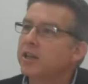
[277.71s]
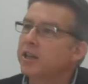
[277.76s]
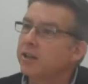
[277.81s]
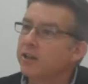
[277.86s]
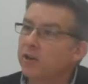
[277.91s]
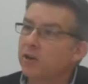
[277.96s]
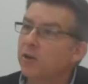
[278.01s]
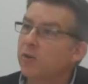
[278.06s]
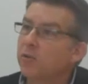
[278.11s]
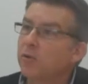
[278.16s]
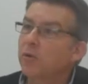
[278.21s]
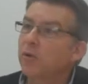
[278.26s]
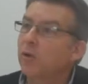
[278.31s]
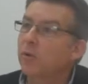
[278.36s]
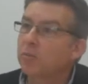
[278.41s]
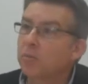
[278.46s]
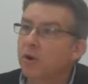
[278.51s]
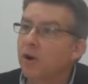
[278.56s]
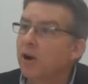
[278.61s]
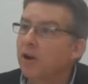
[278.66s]
in the
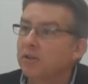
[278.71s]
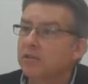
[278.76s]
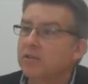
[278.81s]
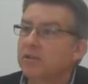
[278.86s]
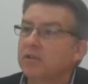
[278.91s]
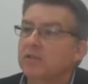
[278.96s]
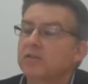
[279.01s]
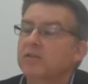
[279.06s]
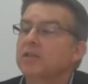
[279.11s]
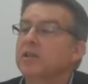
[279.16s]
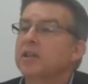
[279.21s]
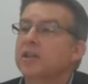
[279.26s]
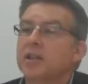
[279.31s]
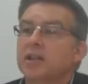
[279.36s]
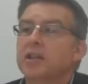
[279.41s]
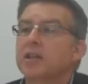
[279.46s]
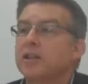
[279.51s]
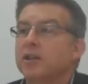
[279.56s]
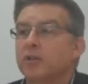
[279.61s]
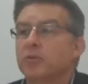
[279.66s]
overall process.
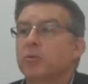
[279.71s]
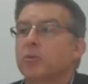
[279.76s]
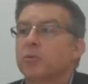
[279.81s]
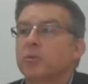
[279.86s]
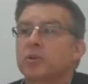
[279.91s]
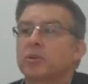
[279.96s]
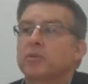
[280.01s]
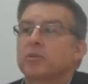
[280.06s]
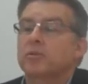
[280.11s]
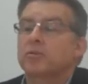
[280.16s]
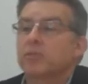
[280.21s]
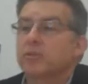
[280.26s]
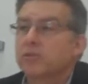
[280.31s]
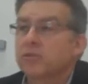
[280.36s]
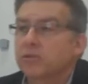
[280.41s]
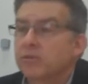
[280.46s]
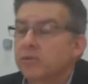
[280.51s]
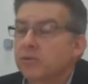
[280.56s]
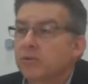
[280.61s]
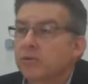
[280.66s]
And that's where we deliver
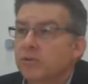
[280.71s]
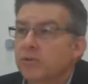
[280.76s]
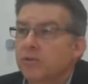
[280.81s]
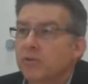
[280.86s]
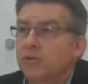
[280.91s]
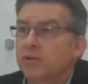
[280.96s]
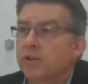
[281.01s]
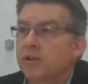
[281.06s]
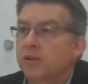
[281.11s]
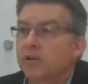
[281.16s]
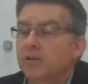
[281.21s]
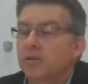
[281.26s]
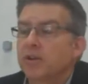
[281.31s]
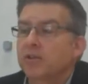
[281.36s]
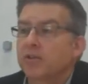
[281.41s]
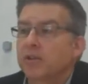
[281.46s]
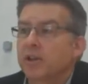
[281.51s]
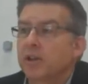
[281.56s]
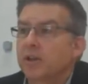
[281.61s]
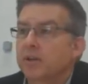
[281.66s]
solutions that
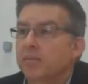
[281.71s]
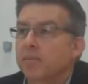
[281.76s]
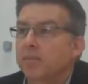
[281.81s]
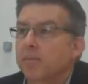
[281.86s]
address that.